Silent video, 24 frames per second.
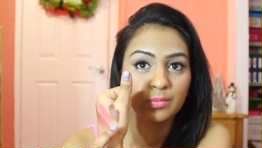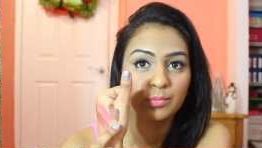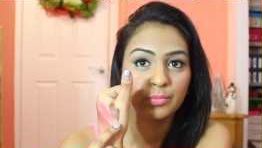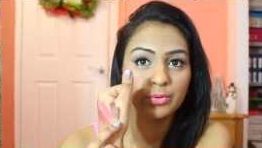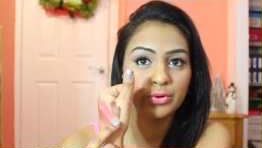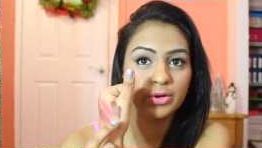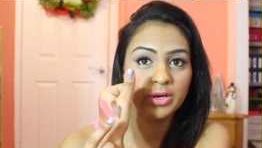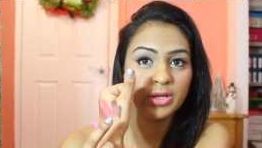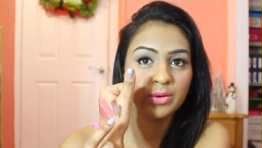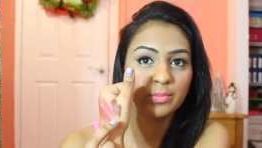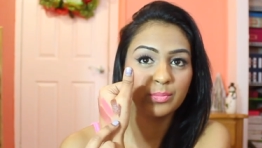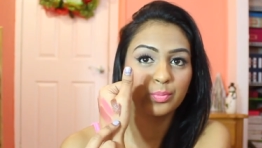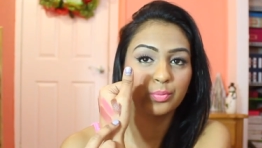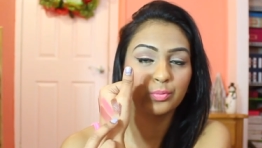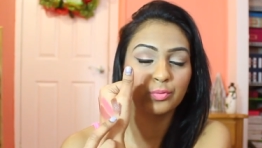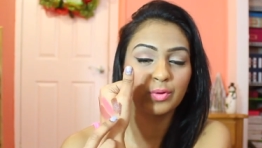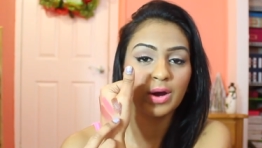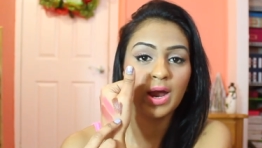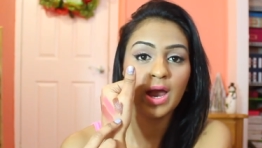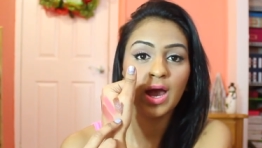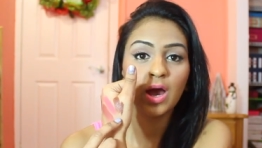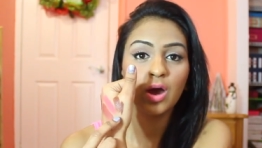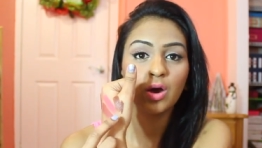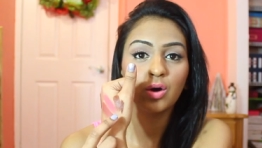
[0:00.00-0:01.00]
pretty
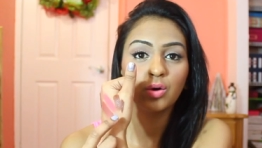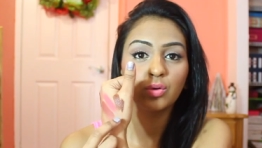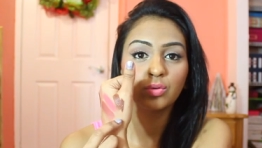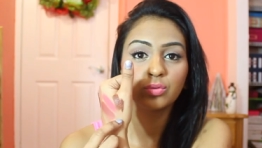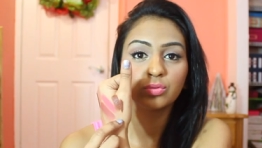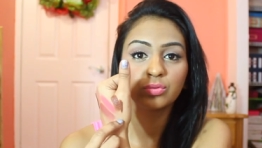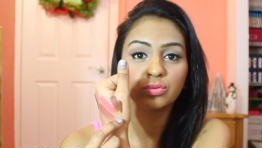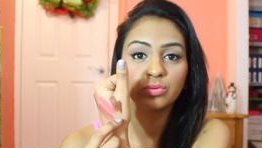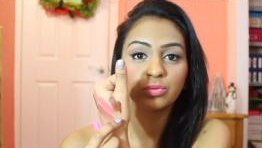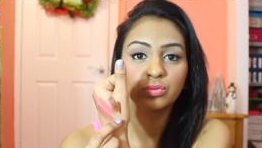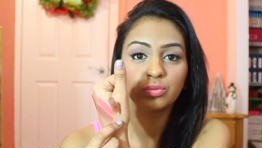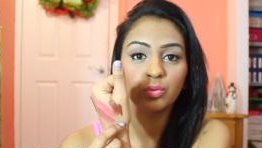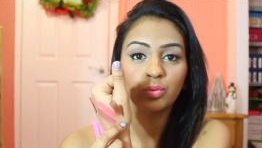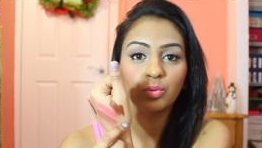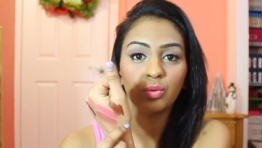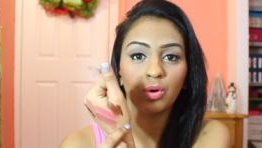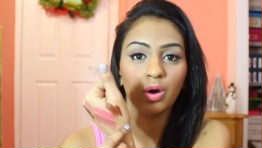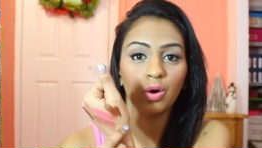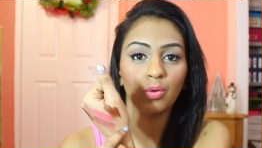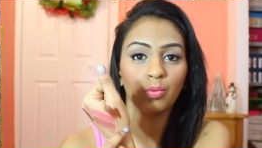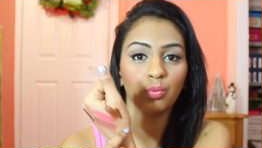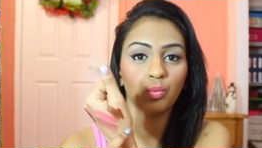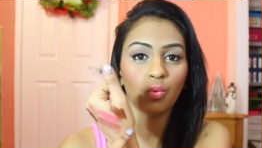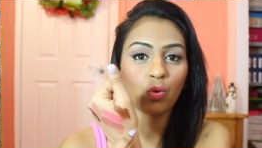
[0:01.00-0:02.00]
brown,
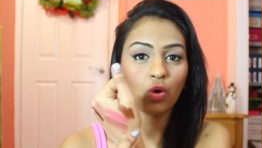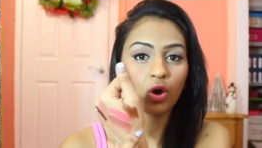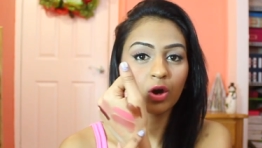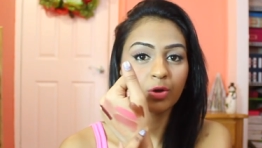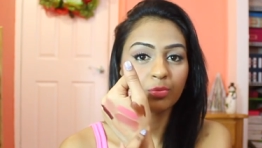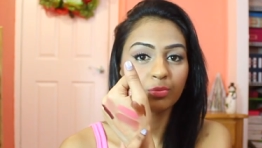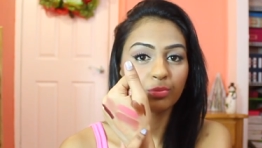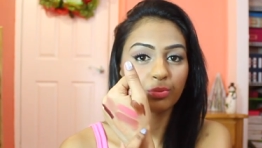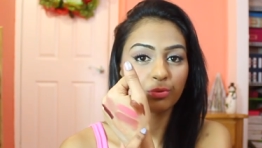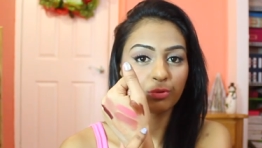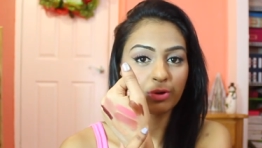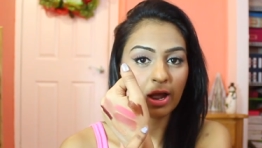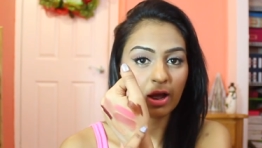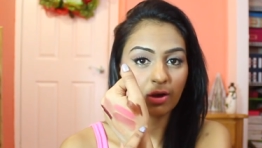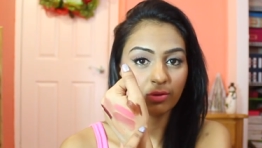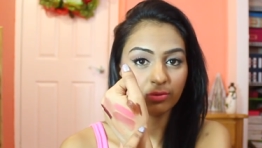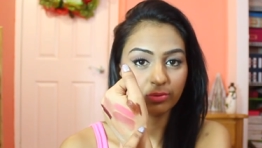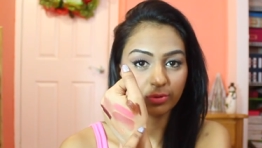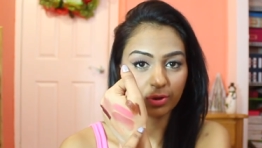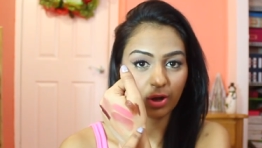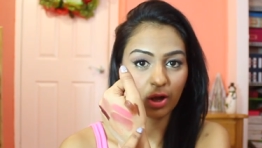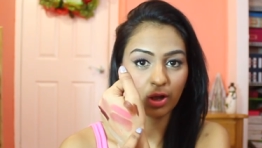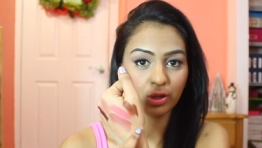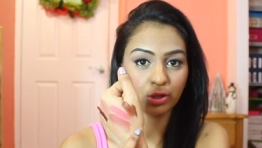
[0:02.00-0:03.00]
a warm
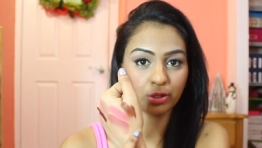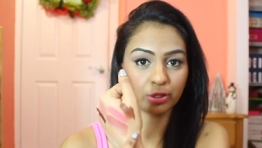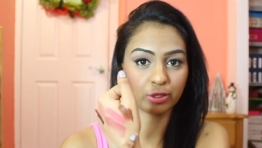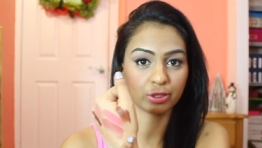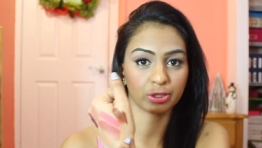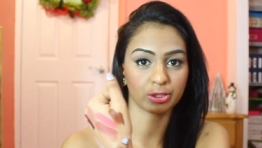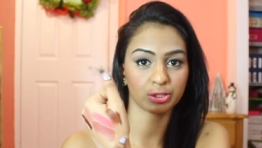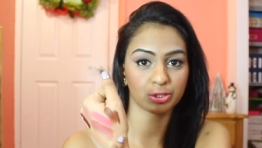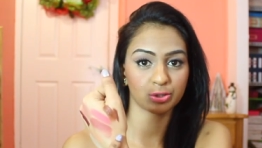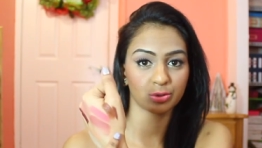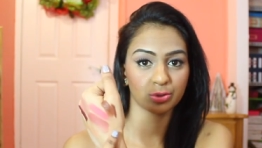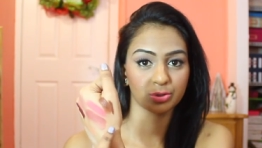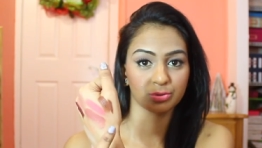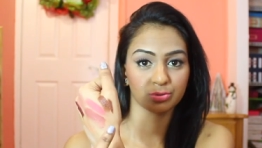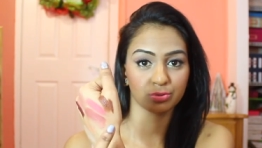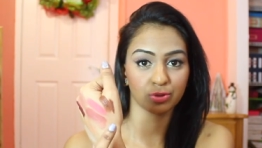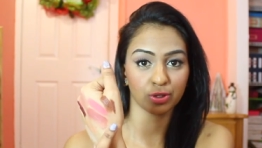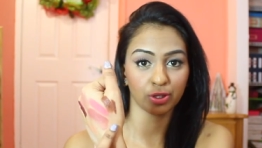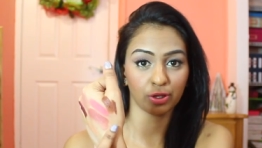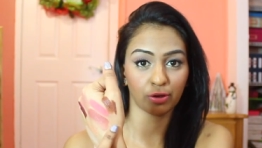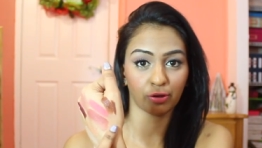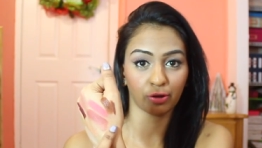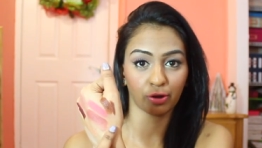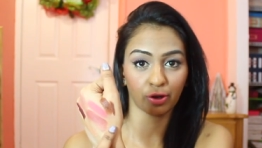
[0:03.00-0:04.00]
brown color. So it's
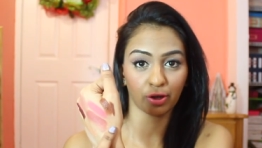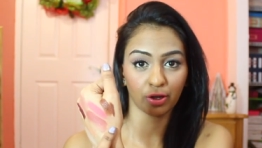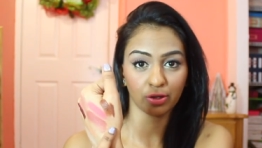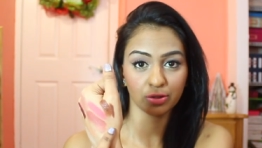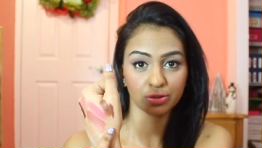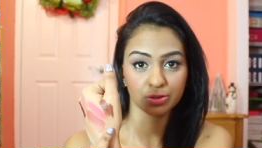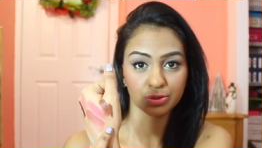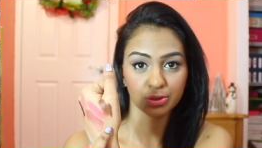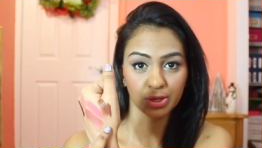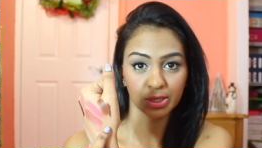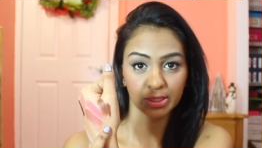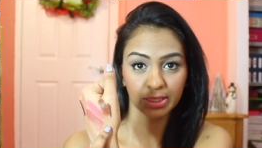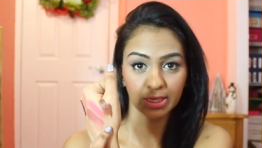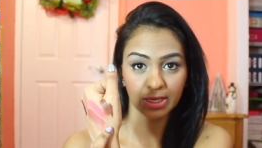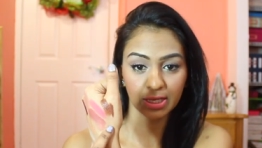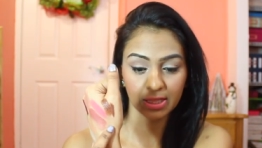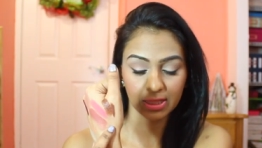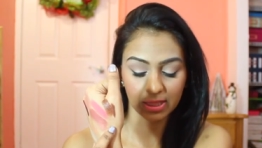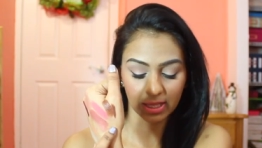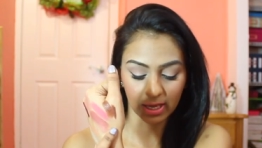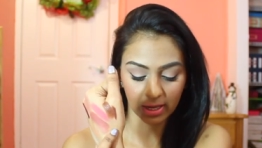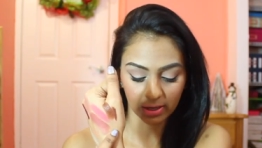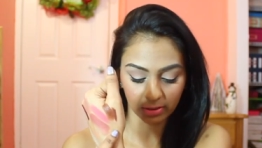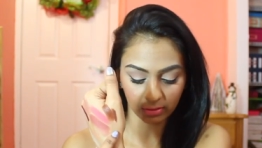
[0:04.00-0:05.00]
really good. So I
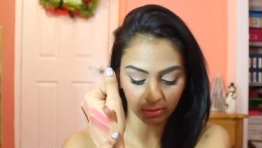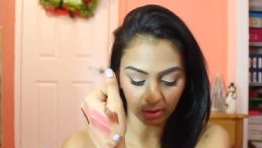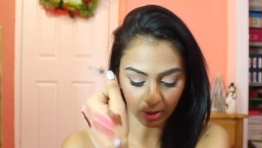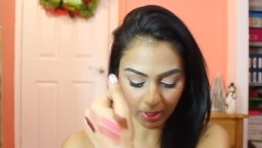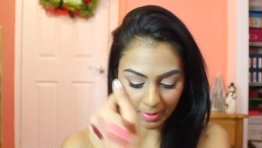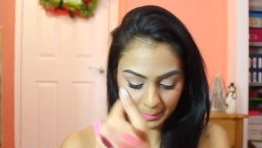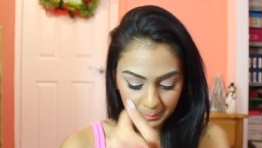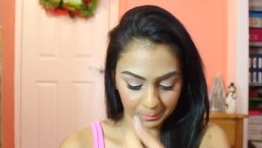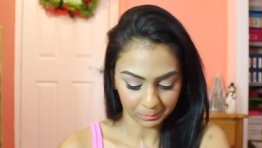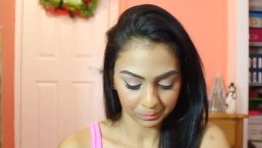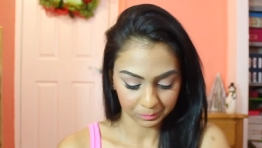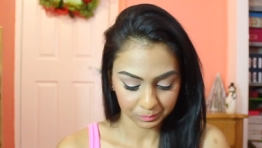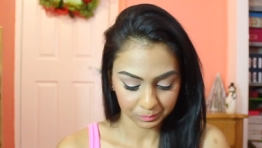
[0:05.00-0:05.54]
like that a lot.